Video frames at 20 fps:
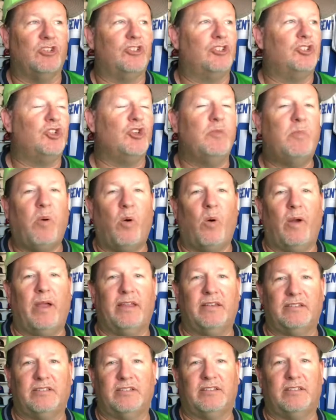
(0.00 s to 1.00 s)
2
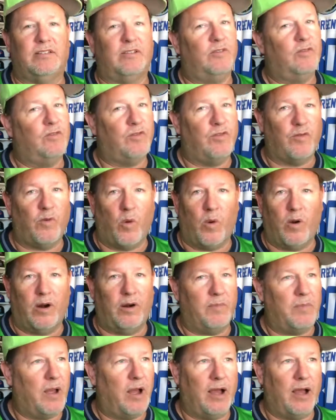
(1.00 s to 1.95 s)
points for